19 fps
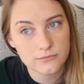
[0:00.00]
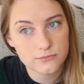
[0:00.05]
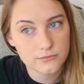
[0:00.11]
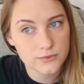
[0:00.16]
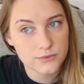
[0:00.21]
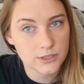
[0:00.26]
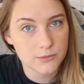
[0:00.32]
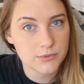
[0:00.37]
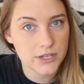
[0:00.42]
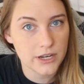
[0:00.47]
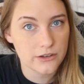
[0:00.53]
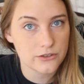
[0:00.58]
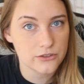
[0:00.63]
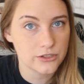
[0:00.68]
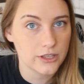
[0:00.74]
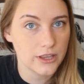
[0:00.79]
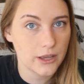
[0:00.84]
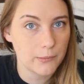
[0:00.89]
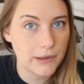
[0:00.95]

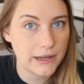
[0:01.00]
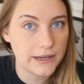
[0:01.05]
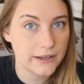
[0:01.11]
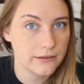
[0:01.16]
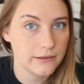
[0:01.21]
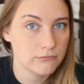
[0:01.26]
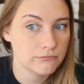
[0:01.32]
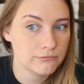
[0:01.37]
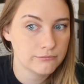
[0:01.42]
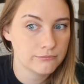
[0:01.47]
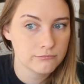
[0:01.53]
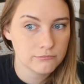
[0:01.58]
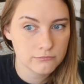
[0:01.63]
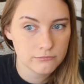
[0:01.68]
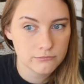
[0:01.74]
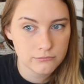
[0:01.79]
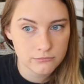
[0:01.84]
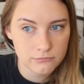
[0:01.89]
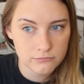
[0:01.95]
substantially like mine did.
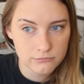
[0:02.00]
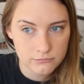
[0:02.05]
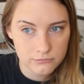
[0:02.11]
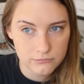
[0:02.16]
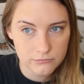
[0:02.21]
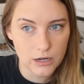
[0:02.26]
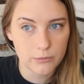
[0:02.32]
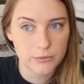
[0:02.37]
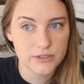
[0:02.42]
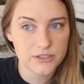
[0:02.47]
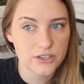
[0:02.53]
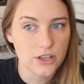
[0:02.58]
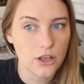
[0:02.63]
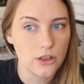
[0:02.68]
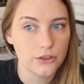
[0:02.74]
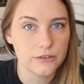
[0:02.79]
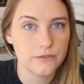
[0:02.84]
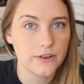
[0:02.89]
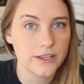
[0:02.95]
Probably
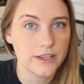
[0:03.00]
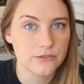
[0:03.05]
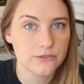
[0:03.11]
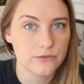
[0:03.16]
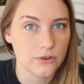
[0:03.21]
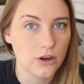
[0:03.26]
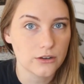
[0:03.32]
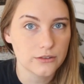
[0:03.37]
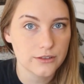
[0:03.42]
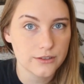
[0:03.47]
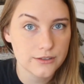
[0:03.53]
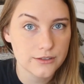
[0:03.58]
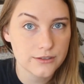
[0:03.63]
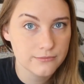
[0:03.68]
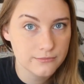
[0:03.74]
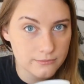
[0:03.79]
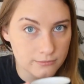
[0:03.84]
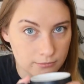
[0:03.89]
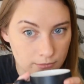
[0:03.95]
solid advice
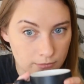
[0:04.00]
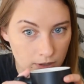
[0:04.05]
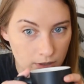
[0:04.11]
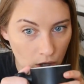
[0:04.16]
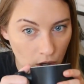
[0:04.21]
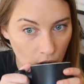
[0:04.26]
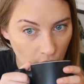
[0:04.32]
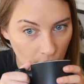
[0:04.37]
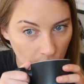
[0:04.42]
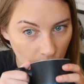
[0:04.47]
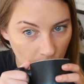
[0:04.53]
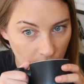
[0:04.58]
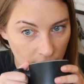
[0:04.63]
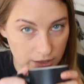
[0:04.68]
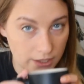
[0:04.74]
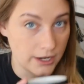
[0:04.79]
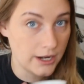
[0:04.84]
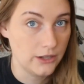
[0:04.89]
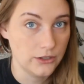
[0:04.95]
regardless.
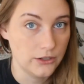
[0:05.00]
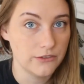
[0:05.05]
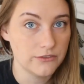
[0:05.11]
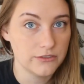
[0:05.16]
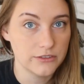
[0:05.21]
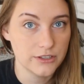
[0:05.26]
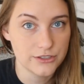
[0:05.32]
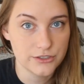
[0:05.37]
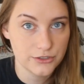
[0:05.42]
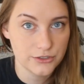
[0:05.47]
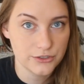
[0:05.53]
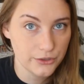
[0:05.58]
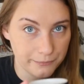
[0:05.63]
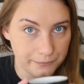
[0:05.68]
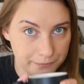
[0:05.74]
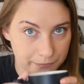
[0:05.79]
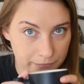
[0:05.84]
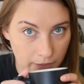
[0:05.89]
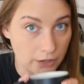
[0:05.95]
That I'll never listen to.
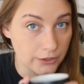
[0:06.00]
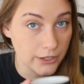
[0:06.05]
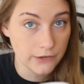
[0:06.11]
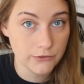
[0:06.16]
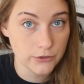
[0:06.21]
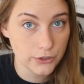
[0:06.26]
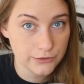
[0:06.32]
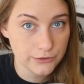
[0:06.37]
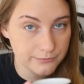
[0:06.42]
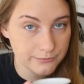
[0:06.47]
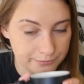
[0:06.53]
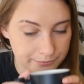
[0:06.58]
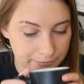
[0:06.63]
I'll never learn.